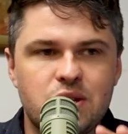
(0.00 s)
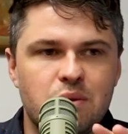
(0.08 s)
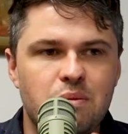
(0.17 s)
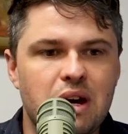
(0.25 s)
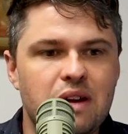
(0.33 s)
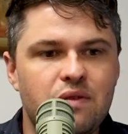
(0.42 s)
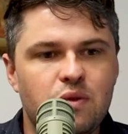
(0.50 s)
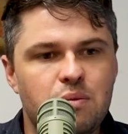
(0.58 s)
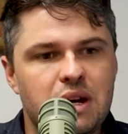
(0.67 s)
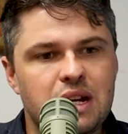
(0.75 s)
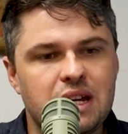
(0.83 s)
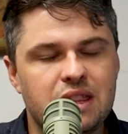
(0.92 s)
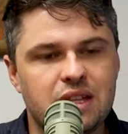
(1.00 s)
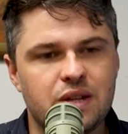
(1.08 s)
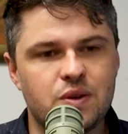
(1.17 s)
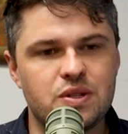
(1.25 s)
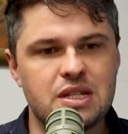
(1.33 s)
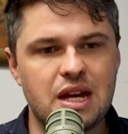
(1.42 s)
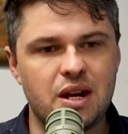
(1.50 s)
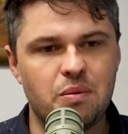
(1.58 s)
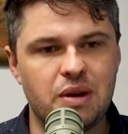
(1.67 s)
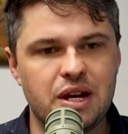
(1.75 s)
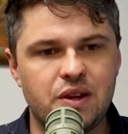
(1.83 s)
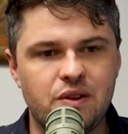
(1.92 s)
So Mindful Money, I think it was started
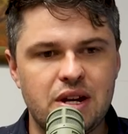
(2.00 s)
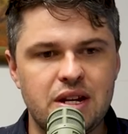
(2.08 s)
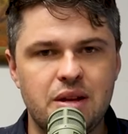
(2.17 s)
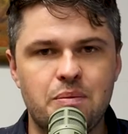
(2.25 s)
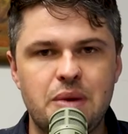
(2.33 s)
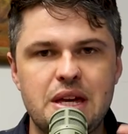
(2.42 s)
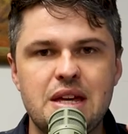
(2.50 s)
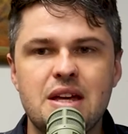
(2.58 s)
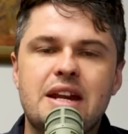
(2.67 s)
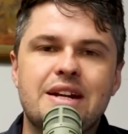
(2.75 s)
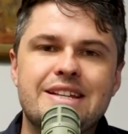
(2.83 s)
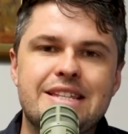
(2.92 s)
by a Green MP, and it